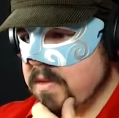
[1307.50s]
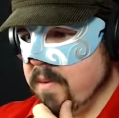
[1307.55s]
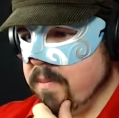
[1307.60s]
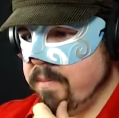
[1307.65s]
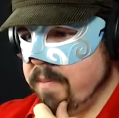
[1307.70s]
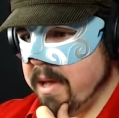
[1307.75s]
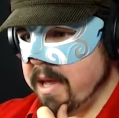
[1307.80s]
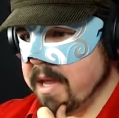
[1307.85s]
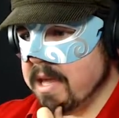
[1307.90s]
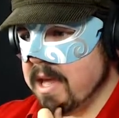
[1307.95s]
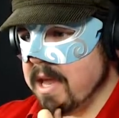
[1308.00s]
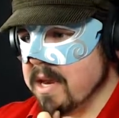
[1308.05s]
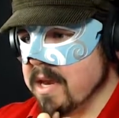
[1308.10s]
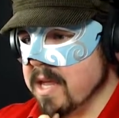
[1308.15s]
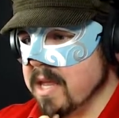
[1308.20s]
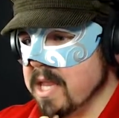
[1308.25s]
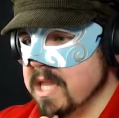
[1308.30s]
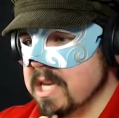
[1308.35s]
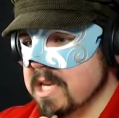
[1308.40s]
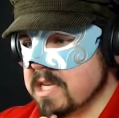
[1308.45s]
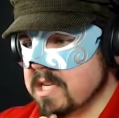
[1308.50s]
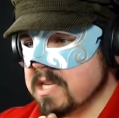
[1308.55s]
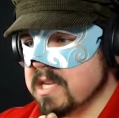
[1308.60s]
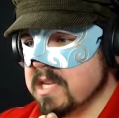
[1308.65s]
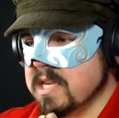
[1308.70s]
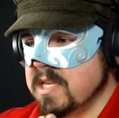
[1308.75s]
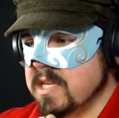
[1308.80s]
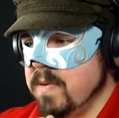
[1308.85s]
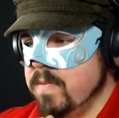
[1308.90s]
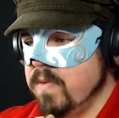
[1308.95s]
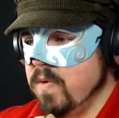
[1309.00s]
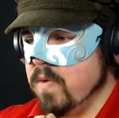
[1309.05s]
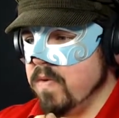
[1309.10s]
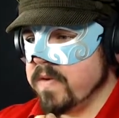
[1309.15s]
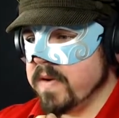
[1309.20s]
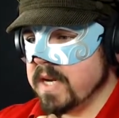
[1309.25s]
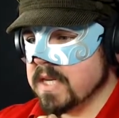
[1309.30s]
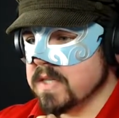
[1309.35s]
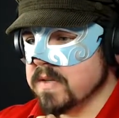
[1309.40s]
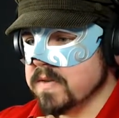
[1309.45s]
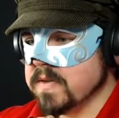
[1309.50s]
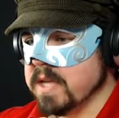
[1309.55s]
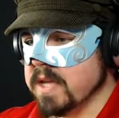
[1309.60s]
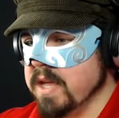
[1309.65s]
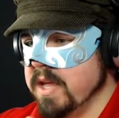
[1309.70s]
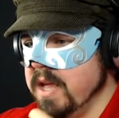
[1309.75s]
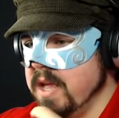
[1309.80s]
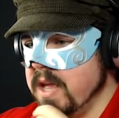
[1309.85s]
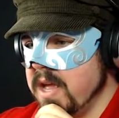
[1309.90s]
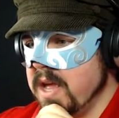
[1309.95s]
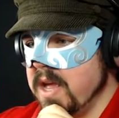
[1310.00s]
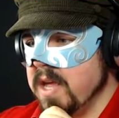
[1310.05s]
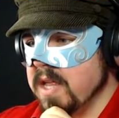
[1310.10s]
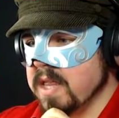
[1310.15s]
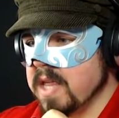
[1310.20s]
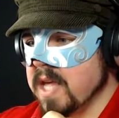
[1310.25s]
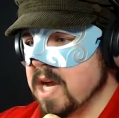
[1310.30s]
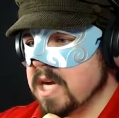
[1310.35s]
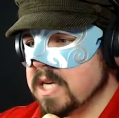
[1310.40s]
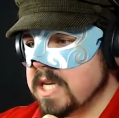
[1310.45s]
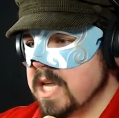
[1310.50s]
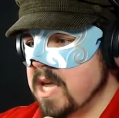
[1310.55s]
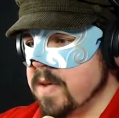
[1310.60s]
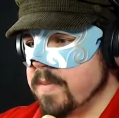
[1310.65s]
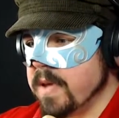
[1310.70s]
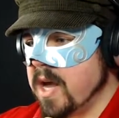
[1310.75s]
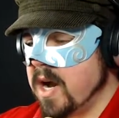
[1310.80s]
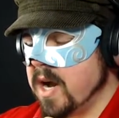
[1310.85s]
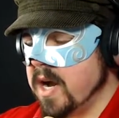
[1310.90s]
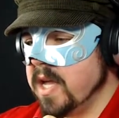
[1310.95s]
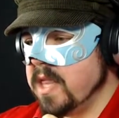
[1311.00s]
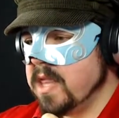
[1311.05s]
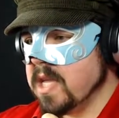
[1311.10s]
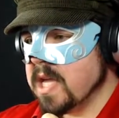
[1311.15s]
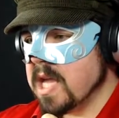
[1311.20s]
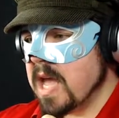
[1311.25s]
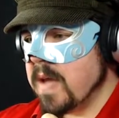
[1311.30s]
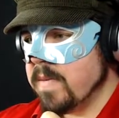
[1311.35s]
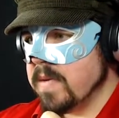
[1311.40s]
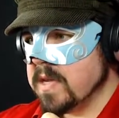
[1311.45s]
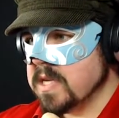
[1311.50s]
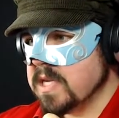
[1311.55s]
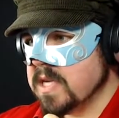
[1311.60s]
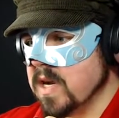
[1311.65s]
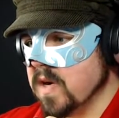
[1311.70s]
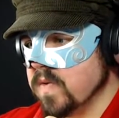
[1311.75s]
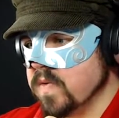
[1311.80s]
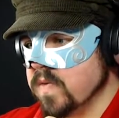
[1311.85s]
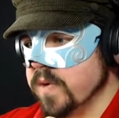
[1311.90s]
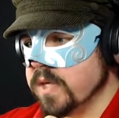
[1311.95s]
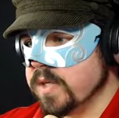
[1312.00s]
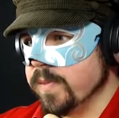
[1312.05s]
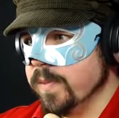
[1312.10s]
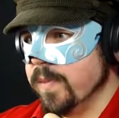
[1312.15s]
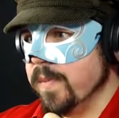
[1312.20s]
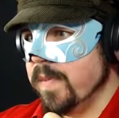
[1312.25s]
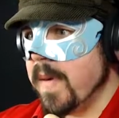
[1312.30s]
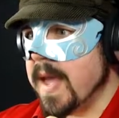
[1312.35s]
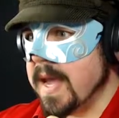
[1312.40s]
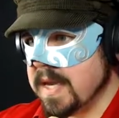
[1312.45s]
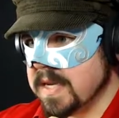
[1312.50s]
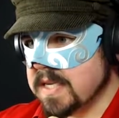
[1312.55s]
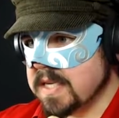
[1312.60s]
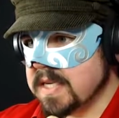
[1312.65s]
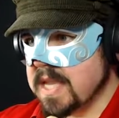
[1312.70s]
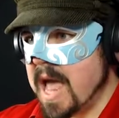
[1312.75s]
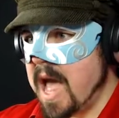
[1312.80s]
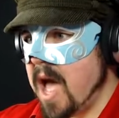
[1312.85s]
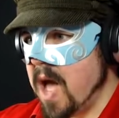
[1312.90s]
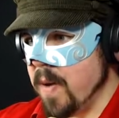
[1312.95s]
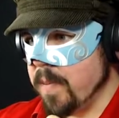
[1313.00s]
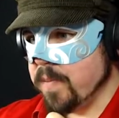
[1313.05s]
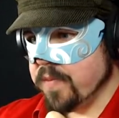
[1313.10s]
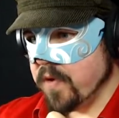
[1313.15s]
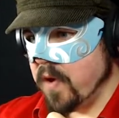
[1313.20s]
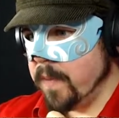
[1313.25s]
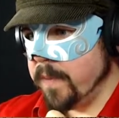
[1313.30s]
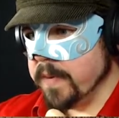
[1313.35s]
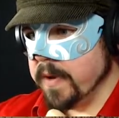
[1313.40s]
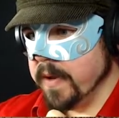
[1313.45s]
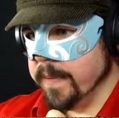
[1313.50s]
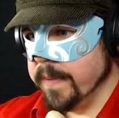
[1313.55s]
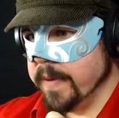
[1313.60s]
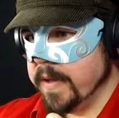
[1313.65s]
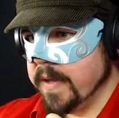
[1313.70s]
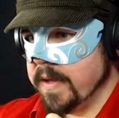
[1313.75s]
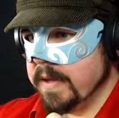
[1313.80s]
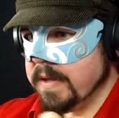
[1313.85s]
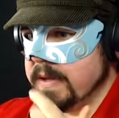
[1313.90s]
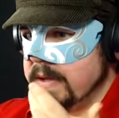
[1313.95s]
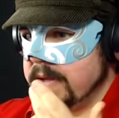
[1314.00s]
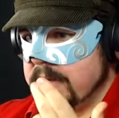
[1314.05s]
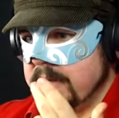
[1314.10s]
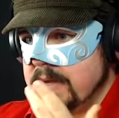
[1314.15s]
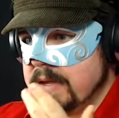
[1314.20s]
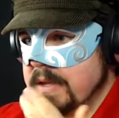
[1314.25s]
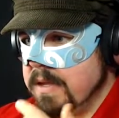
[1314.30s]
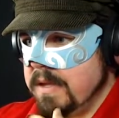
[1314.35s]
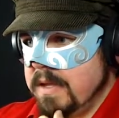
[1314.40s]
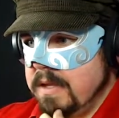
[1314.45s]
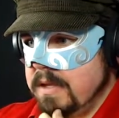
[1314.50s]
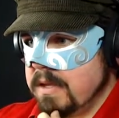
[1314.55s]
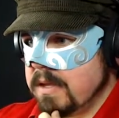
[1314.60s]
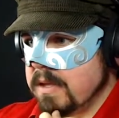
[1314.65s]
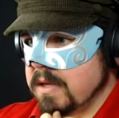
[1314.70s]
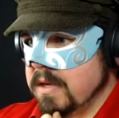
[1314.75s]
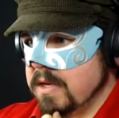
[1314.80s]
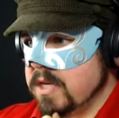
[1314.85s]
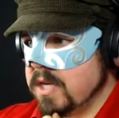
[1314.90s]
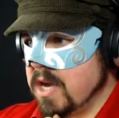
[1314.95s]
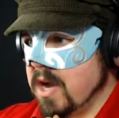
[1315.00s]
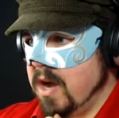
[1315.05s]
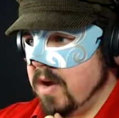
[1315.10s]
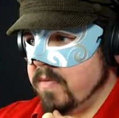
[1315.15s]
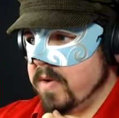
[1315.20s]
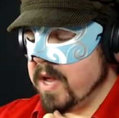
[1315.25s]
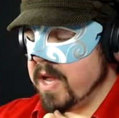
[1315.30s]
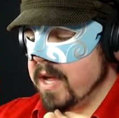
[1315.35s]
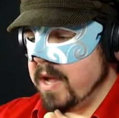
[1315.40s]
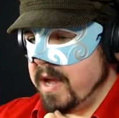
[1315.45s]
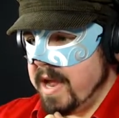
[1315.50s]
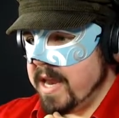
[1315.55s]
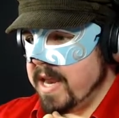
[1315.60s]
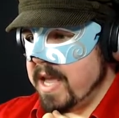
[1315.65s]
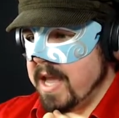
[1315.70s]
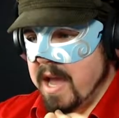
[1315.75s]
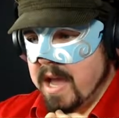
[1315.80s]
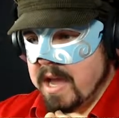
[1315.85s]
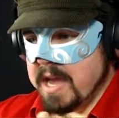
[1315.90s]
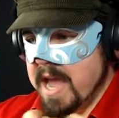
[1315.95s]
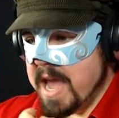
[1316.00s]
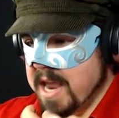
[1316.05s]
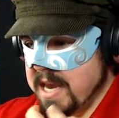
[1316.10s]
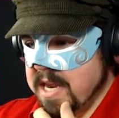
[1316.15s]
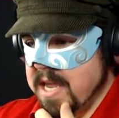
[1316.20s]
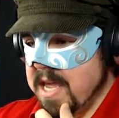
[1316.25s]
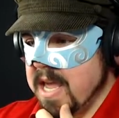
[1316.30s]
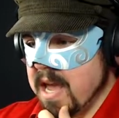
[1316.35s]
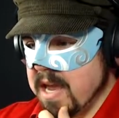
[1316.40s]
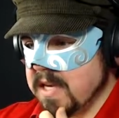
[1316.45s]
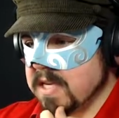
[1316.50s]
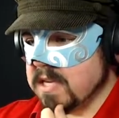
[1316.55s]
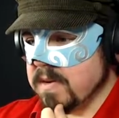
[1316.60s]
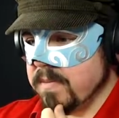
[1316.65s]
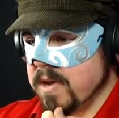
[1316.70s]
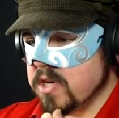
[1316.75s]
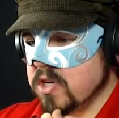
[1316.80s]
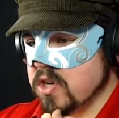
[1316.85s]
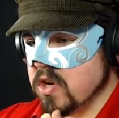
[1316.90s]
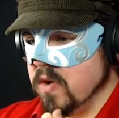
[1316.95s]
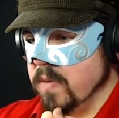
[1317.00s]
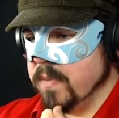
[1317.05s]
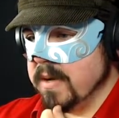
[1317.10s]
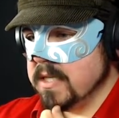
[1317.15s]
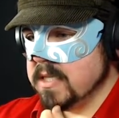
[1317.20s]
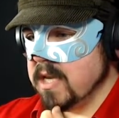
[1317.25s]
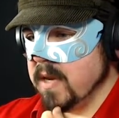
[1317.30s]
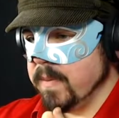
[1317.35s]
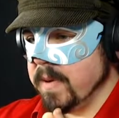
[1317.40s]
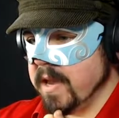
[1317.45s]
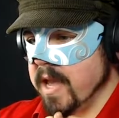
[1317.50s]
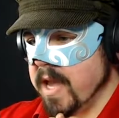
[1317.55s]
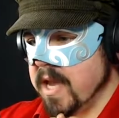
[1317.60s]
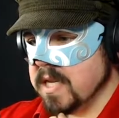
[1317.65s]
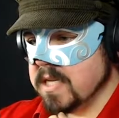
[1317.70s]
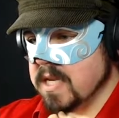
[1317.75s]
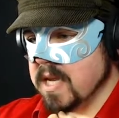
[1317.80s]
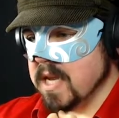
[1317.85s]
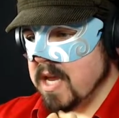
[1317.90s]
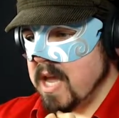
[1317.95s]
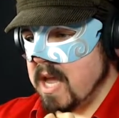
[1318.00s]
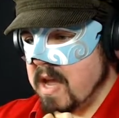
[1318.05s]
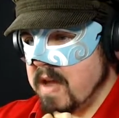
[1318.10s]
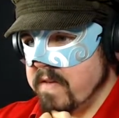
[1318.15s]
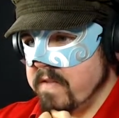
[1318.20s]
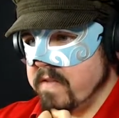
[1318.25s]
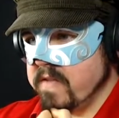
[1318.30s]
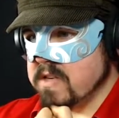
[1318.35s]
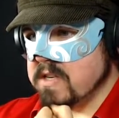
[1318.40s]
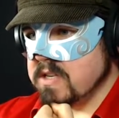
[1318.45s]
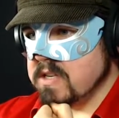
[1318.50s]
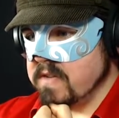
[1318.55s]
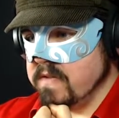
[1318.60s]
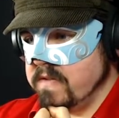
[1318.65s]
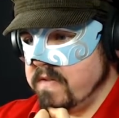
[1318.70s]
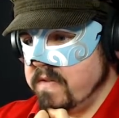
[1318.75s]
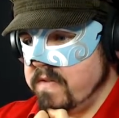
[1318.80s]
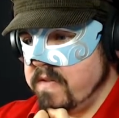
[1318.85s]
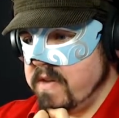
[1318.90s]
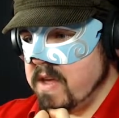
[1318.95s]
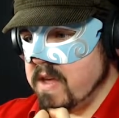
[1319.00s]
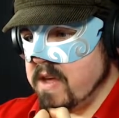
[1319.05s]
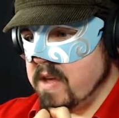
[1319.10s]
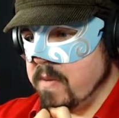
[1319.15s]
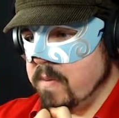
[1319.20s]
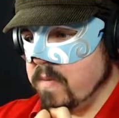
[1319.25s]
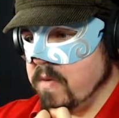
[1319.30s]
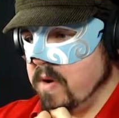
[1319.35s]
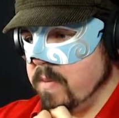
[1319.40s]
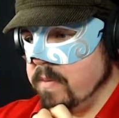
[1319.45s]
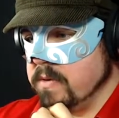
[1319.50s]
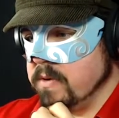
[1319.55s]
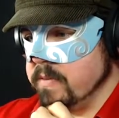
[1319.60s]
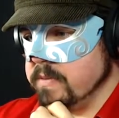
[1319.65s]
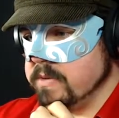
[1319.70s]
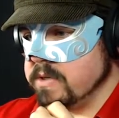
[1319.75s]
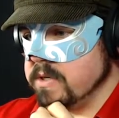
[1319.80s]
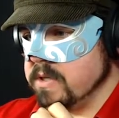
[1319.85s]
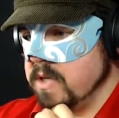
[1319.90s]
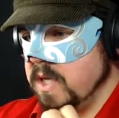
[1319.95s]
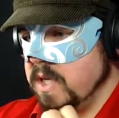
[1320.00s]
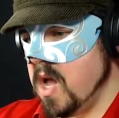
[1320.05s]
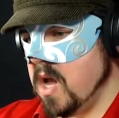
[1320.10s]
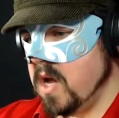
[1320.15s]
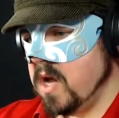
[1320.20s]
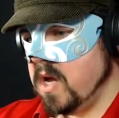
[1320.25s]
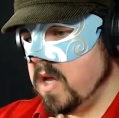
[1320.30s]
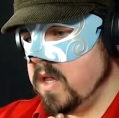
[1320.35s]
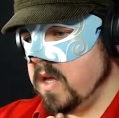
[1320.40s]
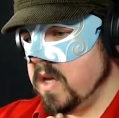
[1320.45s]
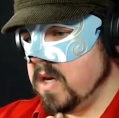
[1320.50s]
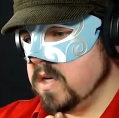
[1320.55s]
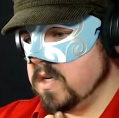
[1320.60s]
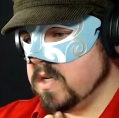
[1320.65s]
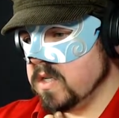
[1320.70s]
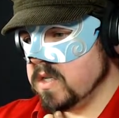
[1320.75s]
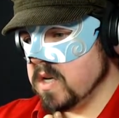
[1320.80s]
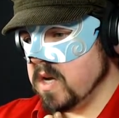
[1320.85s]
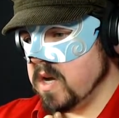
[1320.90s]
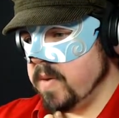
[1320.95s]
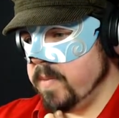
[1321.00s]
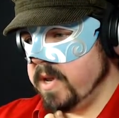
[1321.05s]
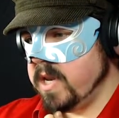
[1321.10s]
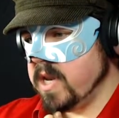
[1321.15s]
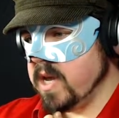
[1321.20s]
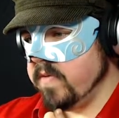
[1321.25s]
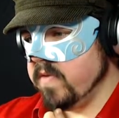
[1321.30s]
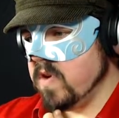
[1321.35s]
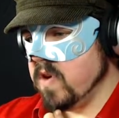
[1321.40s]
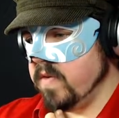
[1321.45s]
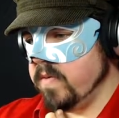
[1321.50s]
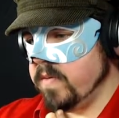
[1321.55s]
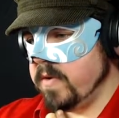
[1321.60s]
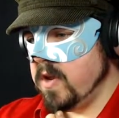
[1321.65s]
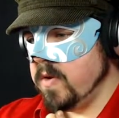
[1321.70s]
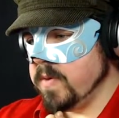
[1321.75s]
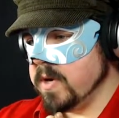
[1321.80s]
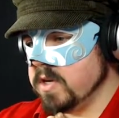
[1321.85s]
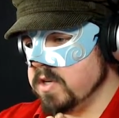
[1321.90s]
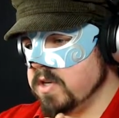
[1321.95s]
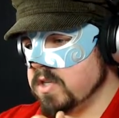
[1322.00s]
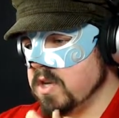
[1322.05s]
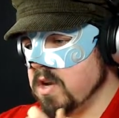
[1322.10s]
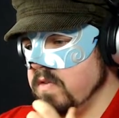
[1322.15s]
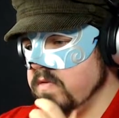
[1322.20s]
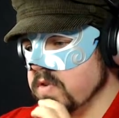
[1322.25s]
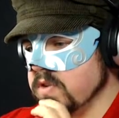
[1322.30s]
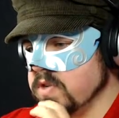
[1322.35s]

But again, it's the simple fact of the idea behind the game itself which makes that a problem. Because you can't, any asymmetrical multiplayer is going to have severe problems. I think I'll just go, I mean, I haven't got many, but I'll just go for a